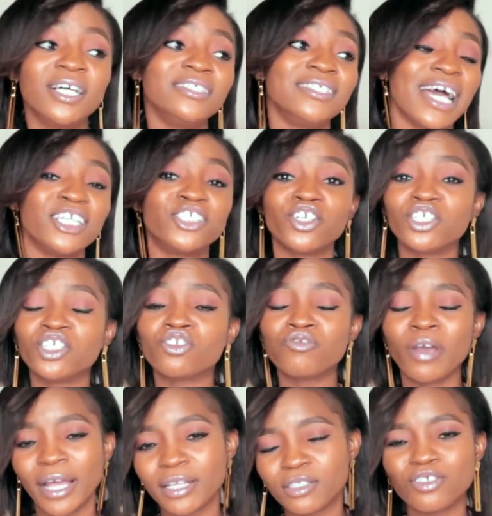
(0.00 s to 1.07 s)
They are just
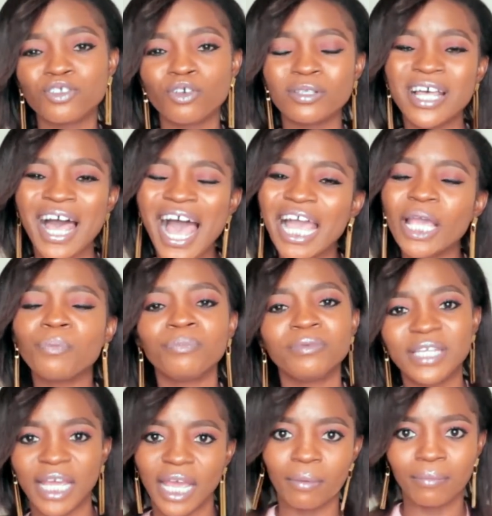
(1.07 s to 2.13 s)
trying to just hype
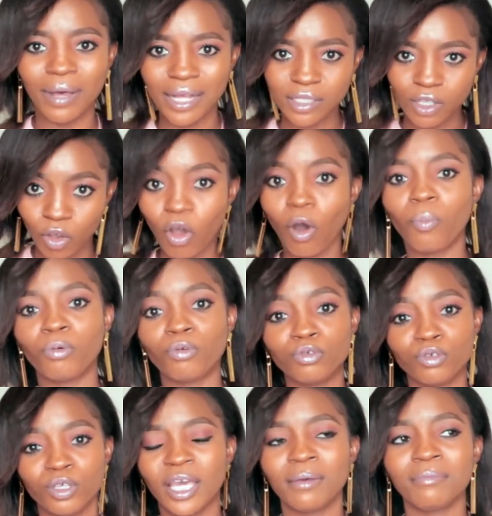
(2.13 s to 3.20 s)
them as a couple,
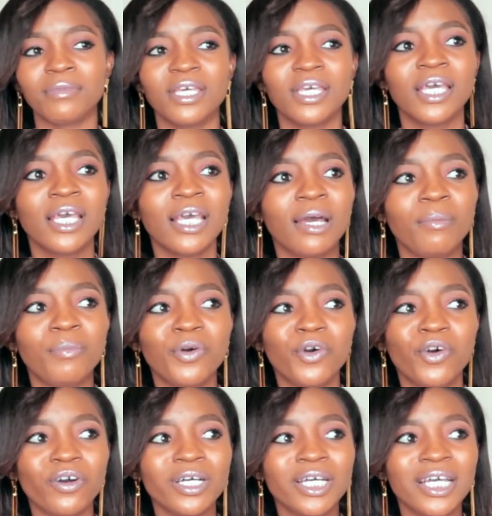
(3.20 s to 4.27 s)
you get me?
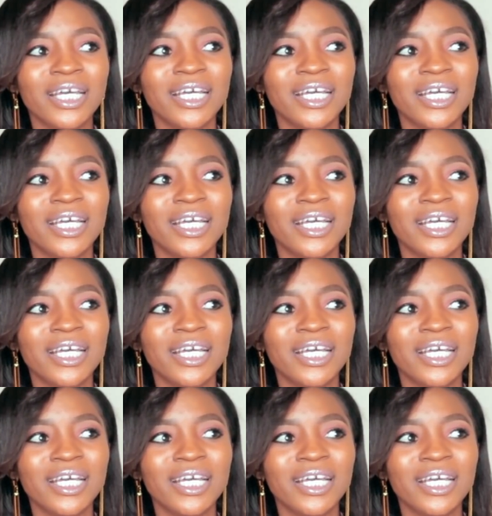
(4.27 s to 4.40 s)
But